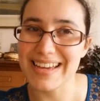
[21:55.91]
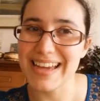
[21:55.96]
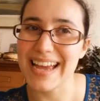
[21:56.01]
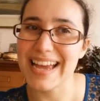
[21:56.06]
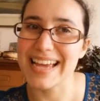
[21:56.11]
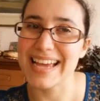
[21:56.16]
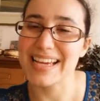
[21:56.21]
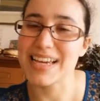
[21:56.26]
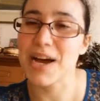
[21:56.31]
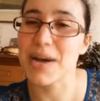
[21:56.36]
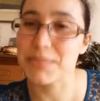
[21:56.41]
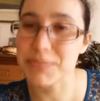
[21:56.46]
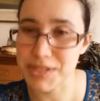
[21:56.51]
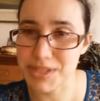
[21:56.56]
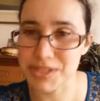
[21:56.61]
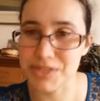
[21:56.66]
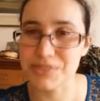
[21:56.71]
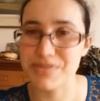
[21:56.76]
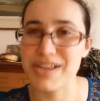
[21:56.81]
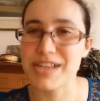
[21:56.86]
it comes
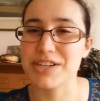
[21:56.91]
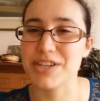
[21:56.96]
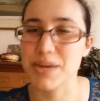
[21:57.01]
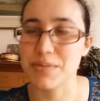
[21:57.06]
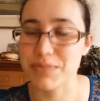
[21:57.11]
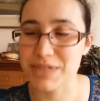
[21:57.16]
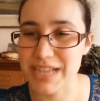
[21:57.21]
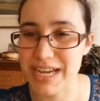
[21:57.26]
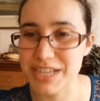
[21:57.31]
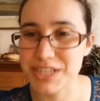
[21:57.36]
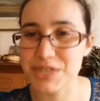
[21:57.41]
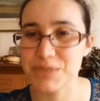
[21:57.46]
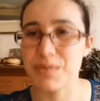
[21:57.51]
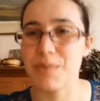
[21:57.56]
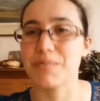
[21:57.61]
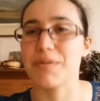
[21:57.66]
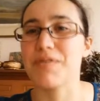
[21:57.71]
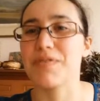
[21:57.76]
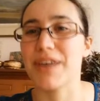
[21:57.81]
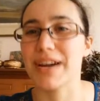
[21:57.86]
under reinterpretation
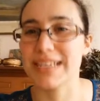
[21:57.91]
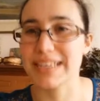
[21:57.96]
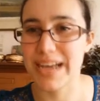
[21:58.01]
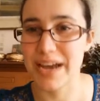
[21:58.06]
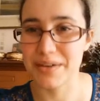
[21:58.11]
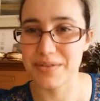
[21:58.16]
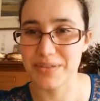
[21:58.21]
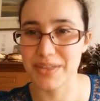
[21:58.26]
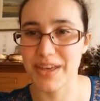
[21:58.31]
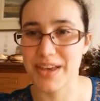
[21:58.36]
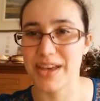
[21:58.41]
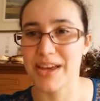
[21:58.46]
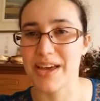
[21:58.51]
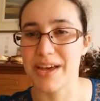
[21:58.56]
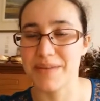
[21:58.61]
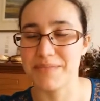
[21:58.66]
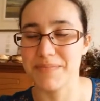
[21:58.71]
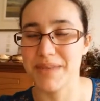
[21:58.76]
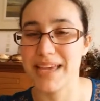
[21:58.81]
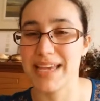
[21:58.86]
when we find out that
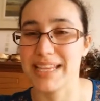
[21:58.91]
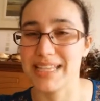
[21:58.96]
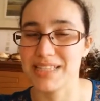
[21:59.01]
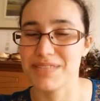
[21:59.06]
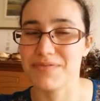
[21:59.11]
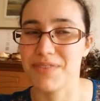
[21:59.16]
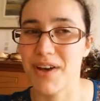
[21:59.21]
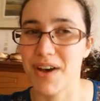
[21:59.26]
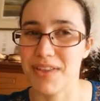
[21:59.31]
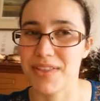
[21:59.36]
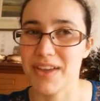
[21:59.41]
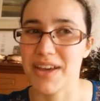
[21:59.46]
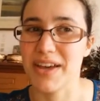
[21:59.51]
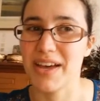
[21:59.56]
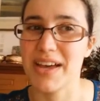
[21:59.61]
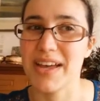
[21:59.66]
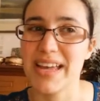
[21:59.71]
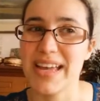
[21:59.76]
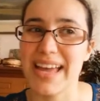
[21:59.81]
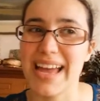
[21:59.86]
um, his
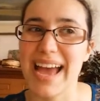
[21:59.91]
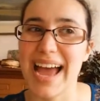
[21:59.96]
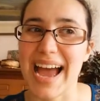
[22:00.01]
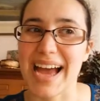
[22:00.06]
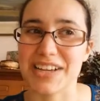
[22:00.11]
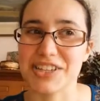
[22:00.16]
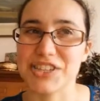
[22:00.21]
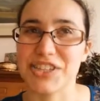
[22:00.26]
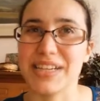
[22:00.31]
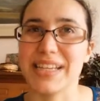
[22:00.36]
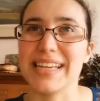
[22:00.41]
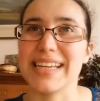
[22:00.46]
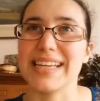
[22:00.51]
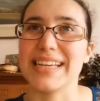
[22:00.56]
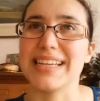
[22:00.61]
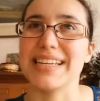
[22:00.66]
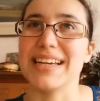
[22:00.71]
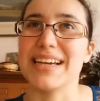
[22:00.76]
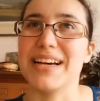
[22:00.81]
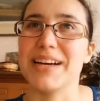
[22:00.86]
father
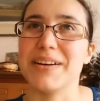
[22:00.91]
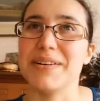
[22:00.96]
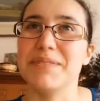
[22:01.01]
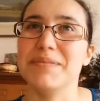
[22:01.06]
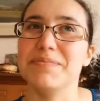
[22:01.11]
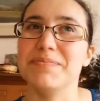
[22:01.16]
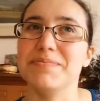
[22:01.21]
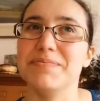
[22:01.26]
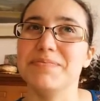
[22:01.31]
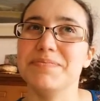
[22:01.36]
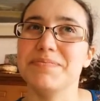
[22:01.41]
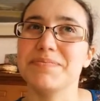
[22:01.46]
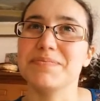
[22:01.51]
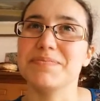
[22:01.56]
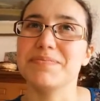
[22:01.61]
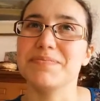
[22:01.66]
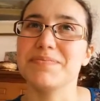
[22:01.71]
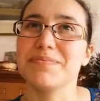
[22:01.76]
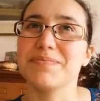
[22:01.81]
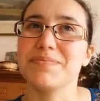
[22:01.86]
actually um,
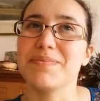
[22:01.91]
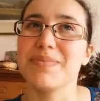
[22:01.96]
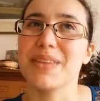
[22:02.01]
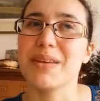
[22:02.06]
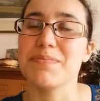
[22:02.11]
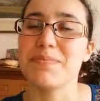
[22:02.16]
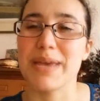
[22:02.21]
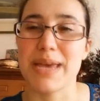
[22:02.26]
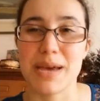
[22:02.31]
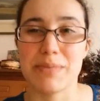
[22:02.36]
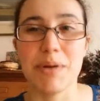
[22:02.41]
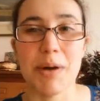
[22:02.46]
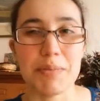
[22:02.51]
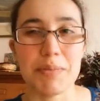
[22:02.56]
beat him